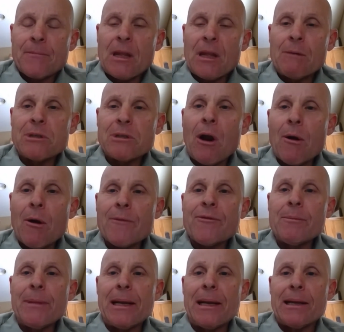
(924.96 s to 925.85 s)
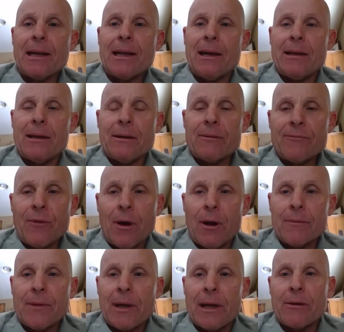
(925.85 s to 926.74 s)
was hard for me to get
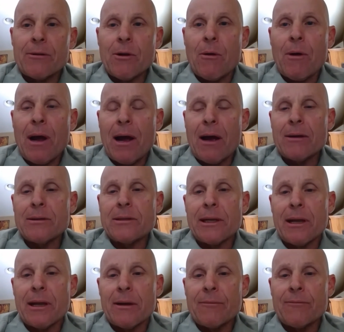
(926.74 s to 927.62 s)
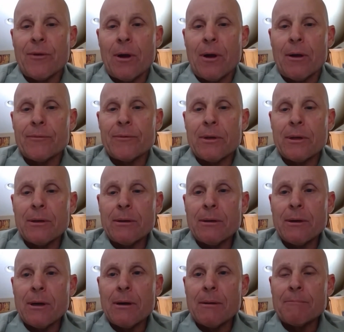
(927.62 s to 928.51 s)
involved. I didn't know how to get involved.
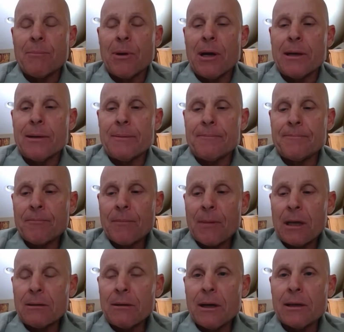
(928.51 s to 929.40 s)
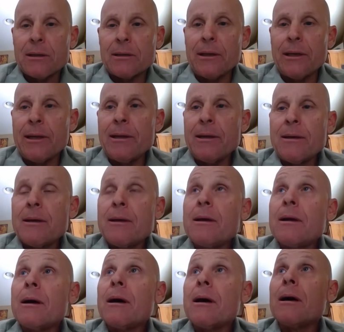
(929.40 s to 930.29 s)
But luckily,
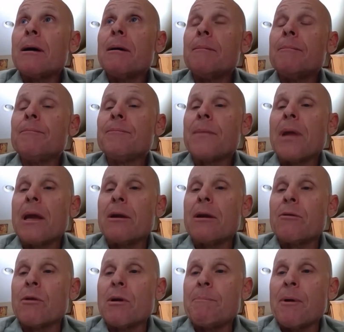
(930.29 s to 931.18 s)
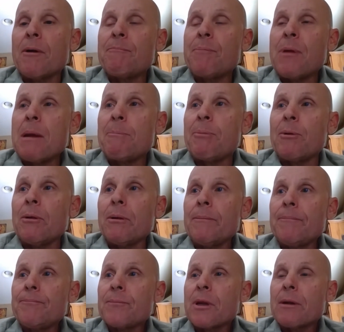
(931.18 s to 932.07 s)
a group of
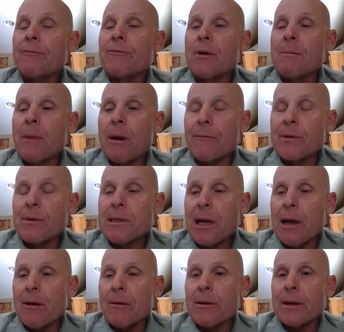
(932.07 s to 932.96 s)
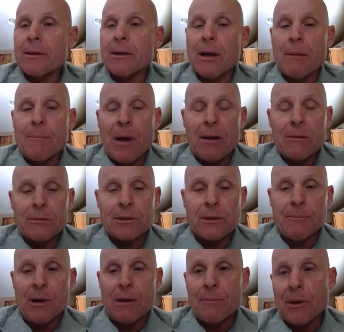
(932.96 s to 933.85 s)
people from Everytown had come out
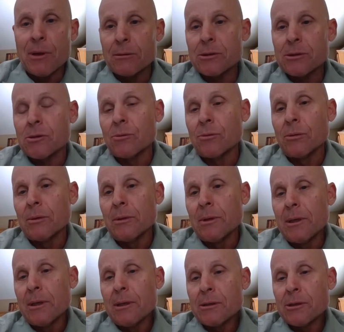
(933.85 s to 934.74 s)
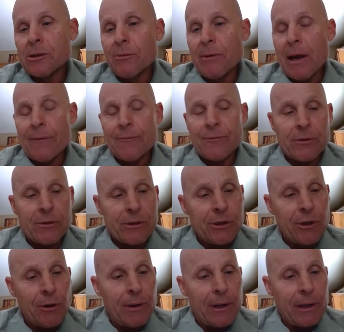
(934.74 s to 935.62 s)
to my middle school soon after the
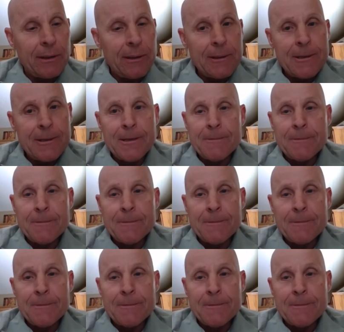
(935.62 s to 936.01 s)
shooting.